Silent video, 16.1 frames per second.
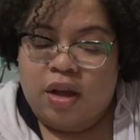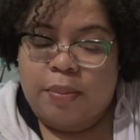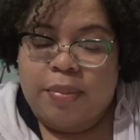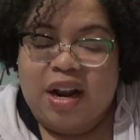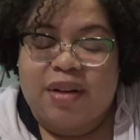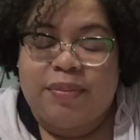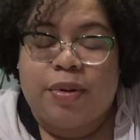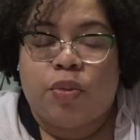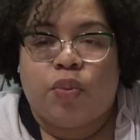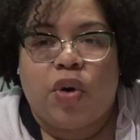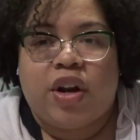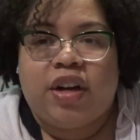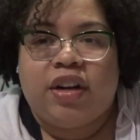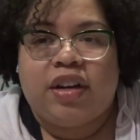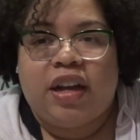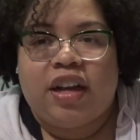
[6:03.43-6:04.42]
But I've been
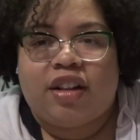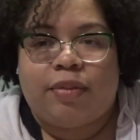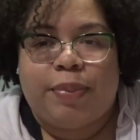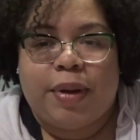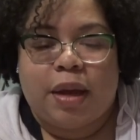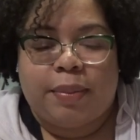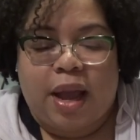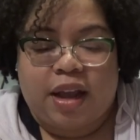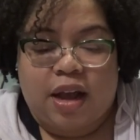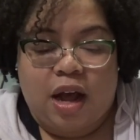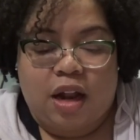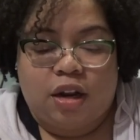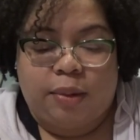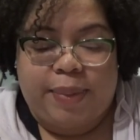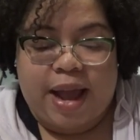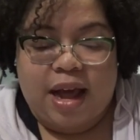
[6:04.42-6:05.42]
wanting to expand my
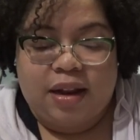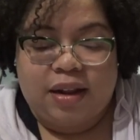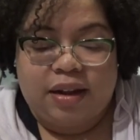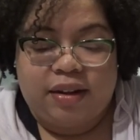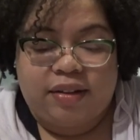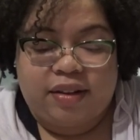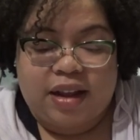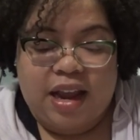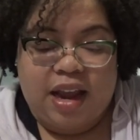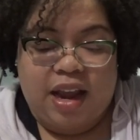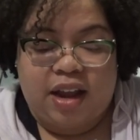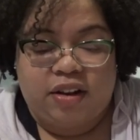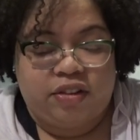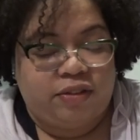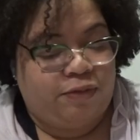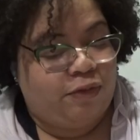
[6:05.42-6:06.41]
color palettes,
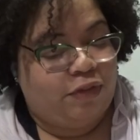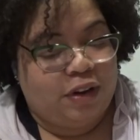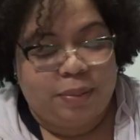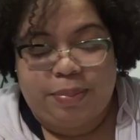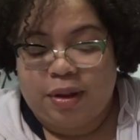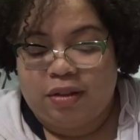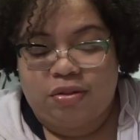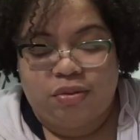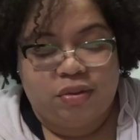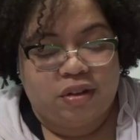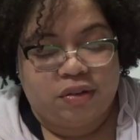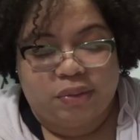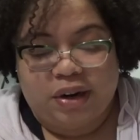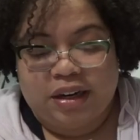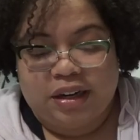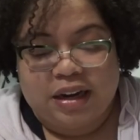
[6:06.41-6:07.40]
and flipping through
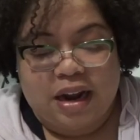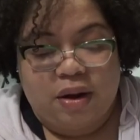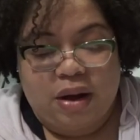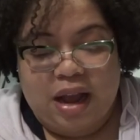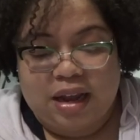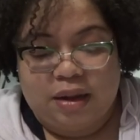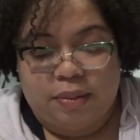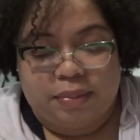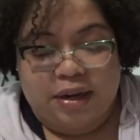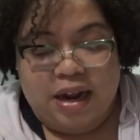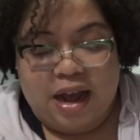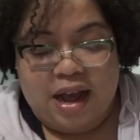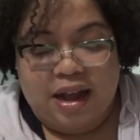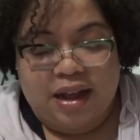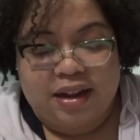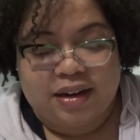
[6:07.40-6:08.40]
this right now, I am
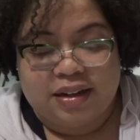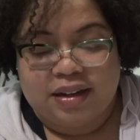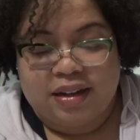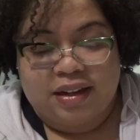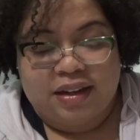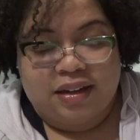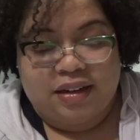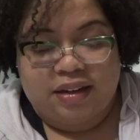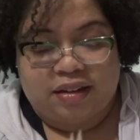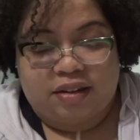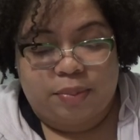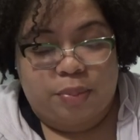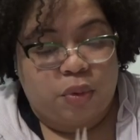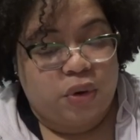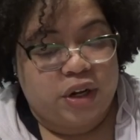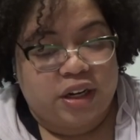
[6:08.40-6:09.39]
not
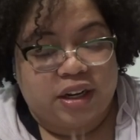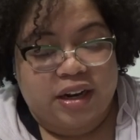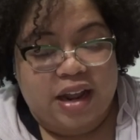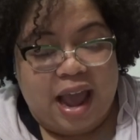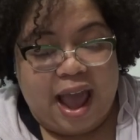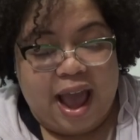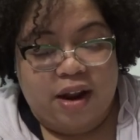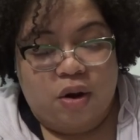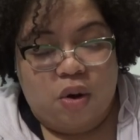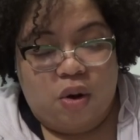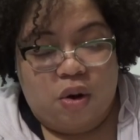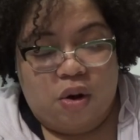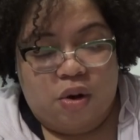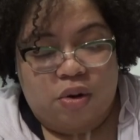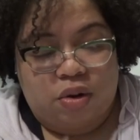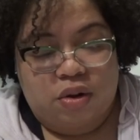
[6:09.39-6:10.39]
disappointed at
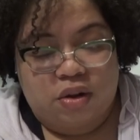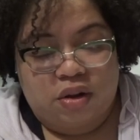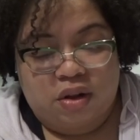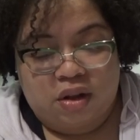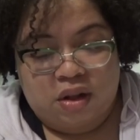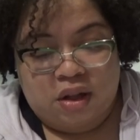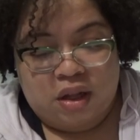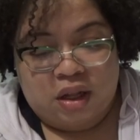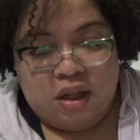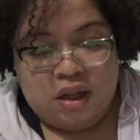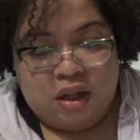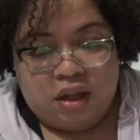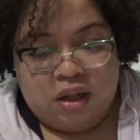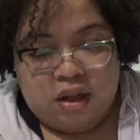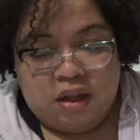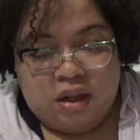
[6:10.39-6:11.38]
all.
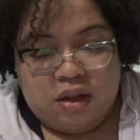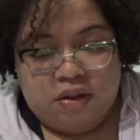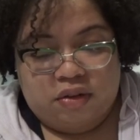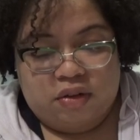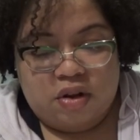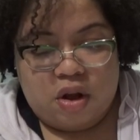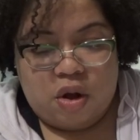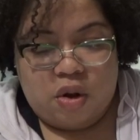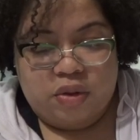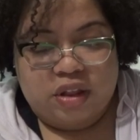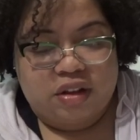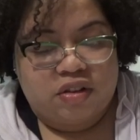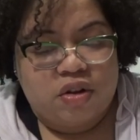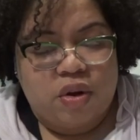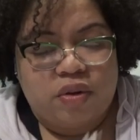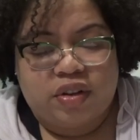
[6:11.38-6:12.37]
So
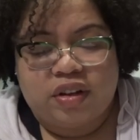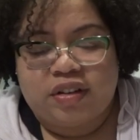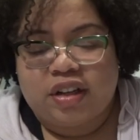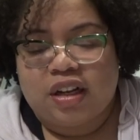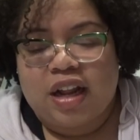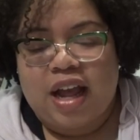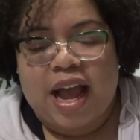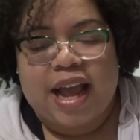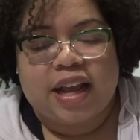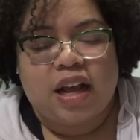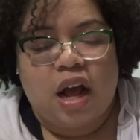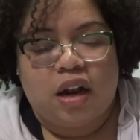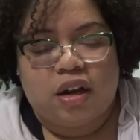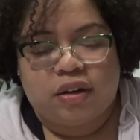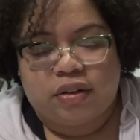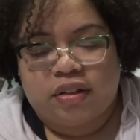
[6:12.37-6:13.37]
this goes into like
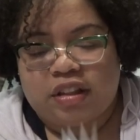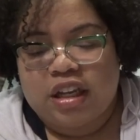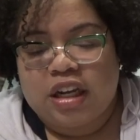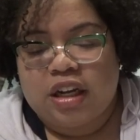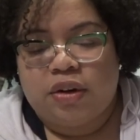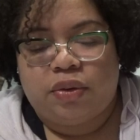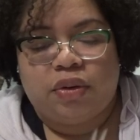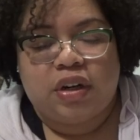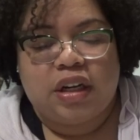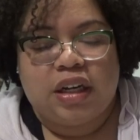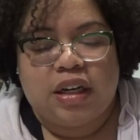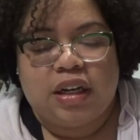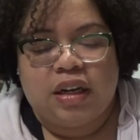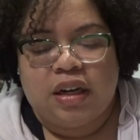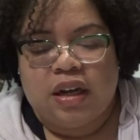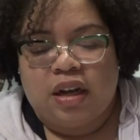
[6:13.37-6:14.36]
color
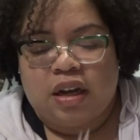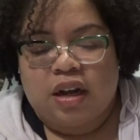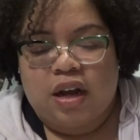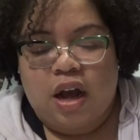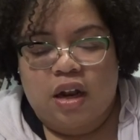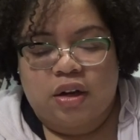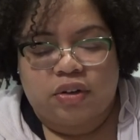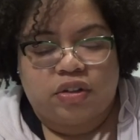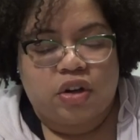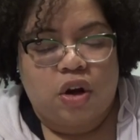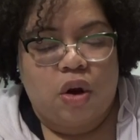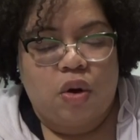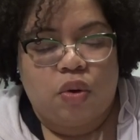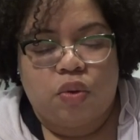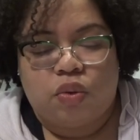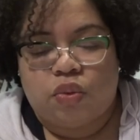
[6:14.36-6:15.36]
theory, color
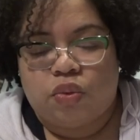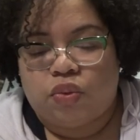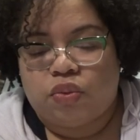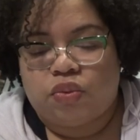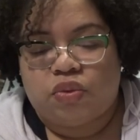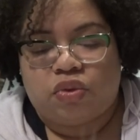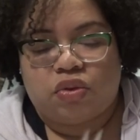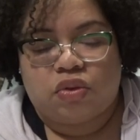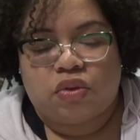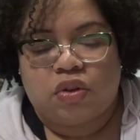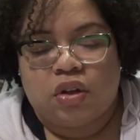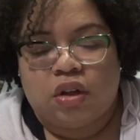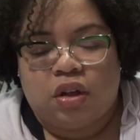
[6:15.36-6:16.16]
tones,